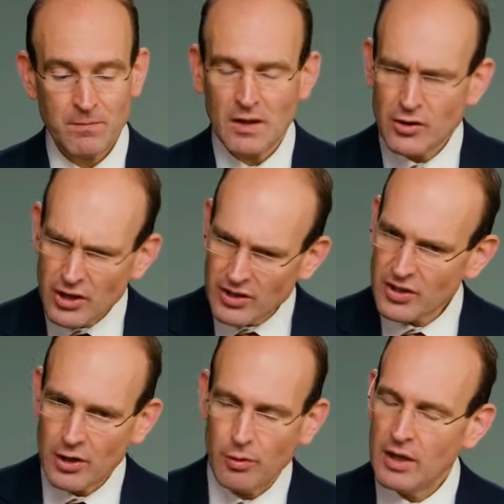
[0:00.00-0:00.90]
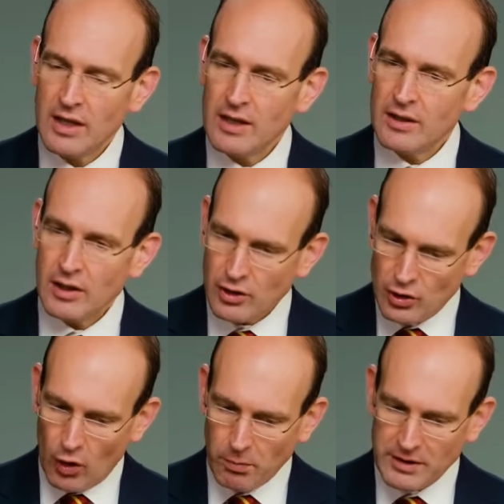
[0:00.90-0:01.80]
And just so the
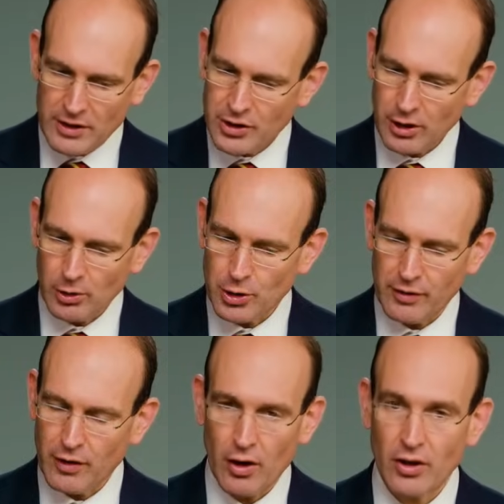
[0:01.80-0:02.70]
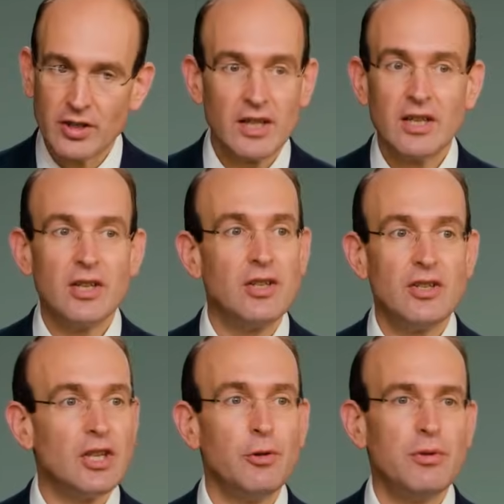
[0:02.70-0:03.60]
adopted children of God
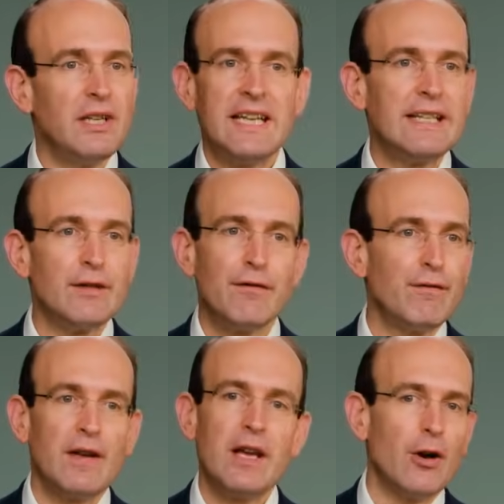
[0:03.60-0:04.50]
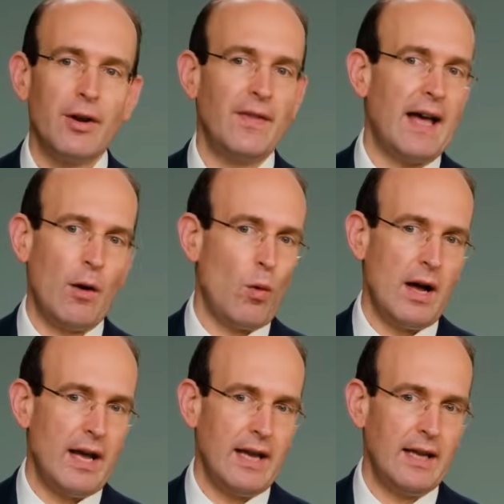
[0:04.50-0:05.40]
don't need to fear in that
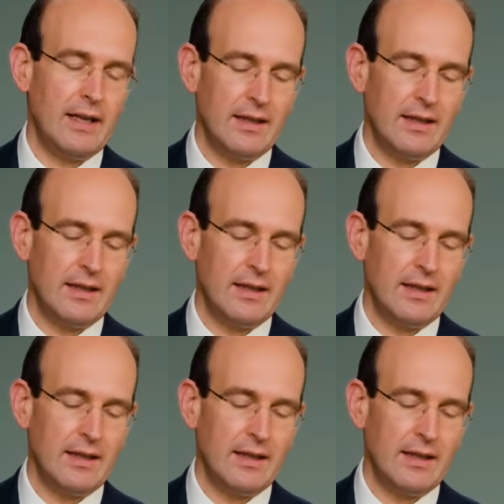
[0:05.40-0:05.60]
way